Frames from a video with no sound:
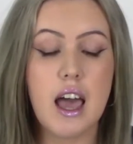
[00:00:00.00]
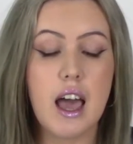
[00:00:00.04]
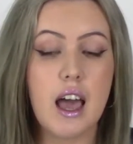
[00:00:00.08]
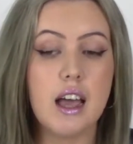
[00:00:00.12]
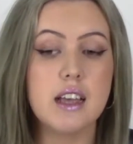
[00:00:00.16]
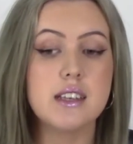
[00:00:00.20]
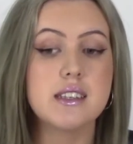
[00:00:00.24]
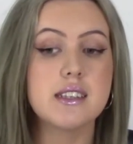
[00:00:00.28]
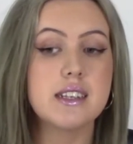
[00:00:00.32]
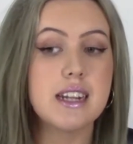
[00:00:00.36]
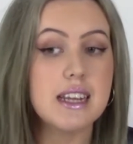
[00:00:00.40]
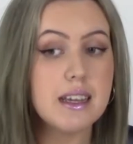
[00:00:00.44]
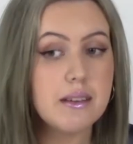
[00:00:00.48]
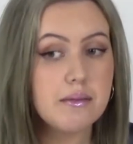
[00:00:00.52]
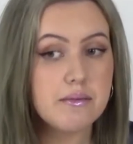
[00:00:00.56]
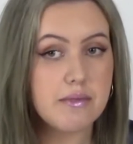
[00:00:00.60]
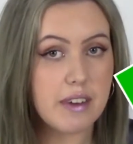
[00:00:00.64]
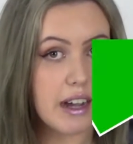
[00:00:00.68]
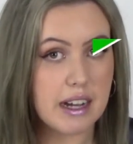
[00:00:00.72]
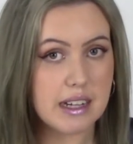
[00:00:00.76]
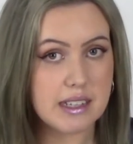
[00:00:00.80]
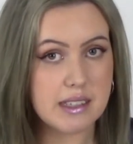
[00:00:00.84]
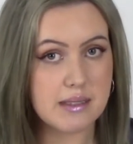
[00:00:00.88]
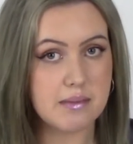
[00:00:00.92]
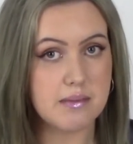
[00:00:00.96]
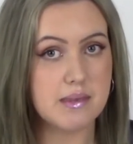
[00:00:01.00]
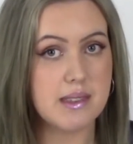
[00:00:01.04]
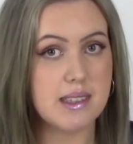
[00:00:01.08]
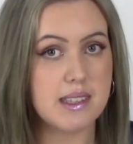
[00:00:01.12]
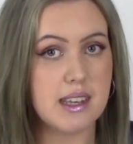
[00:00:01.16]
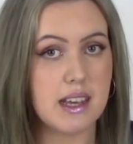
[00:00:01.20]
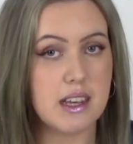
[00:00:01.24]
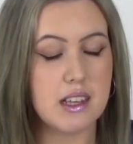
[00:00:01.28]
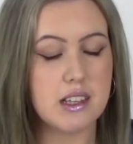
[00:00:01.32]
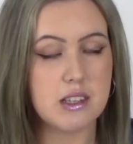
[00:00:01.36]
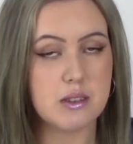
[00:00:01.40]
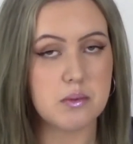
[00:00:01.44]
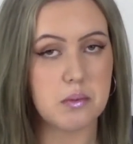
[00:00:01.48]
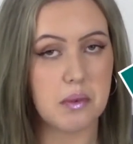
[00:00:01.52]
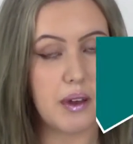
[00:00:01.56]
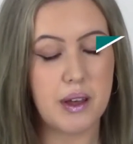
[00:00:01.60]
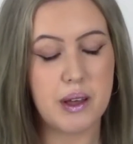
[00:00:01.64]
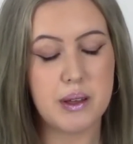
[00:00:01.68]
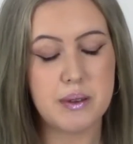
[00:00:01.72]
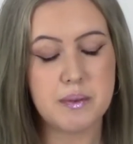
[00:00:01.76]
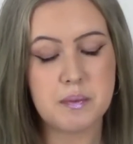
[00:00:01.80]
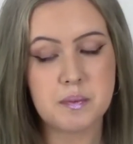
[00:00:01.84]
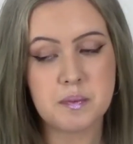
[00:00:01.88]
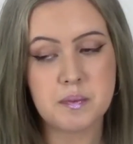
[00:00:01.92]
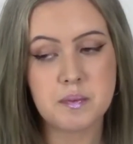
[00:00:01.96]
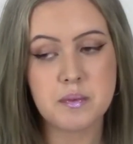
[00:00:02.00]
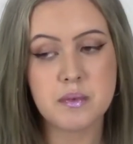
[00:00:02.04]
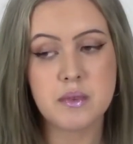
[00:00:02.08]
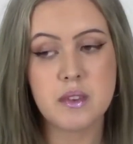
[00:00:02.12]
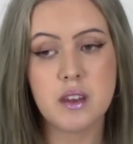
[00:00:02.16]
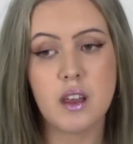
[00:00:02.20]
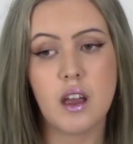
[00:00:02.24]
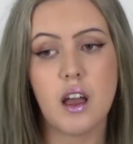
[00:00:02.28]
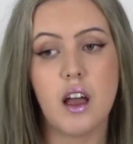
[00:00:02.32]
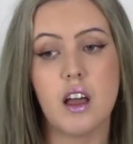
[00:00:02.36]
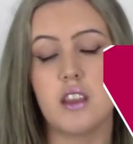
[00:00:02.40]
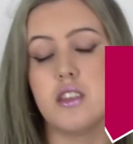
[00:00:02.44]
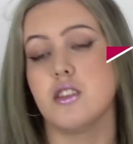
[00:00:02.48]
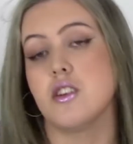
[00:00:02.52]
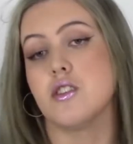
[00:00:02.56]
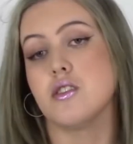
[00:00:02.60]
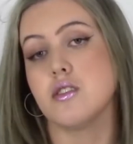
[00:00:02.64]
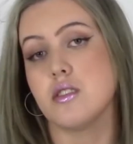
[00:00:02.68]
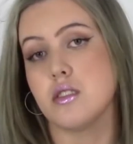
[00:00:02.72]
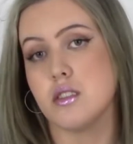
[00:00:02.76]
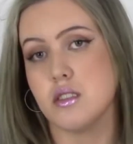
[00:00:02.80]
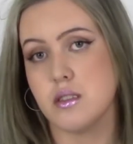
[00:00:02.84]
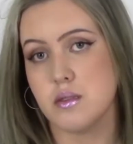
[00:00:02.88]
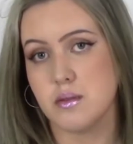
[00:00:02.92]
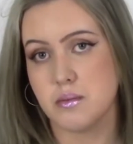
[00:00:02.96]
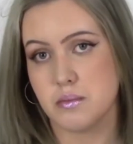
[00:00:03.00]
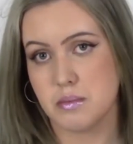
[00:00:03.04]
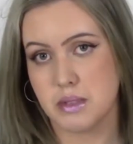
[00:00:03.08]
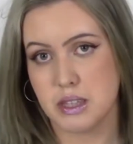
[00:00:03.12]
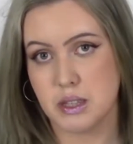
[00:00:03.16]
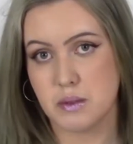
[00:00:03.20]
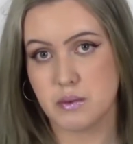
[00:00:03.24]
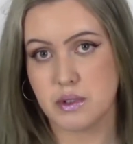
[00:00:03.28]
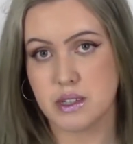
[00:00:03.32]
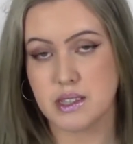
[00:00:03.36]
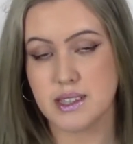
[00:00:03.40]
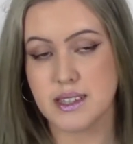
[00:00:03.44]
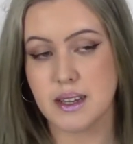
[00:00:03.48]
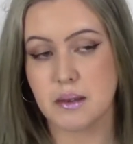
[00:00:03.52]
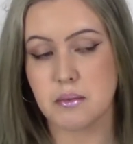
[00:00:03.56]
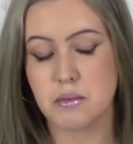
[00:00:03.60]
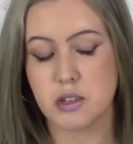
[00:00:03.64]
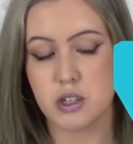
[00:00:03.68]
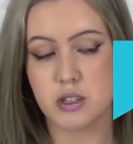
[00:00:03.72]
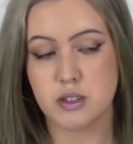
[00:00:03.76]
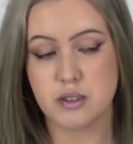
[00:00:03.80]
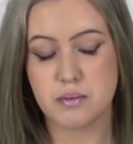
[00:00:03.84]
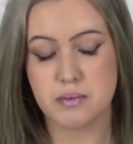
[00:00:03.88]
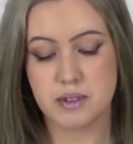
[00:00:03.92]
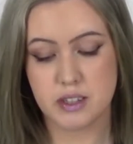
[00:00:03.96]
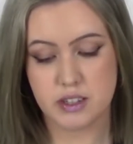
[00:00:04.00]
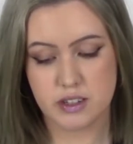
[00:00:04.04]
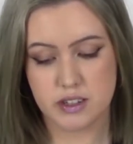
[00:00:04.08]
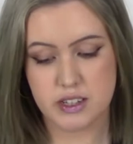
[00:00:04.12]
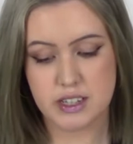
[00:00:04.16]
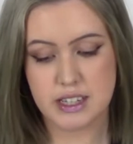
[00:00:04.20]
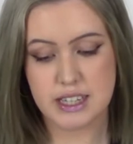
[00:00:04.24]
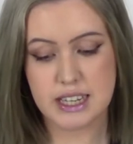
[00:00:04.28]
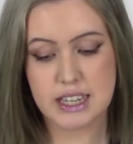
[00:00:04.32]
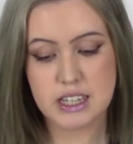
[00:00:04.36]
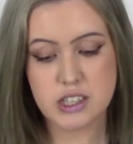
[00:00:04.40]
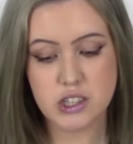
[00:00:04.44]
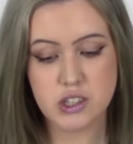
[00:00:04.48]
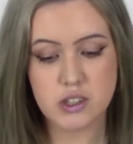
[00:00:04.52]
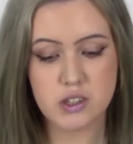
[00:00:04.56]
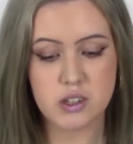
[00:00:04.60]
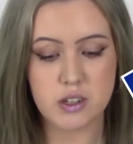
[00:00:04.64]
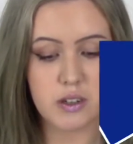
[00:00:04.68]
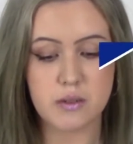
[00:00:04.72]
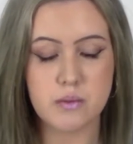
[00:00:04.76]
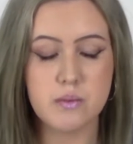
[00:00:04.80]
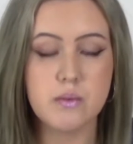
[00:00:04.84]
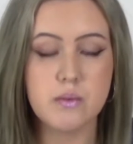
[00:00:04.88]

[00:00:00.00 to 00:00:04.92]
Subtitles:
sleep vitamins as well. And those are going to be the ones I'm going to be looking into.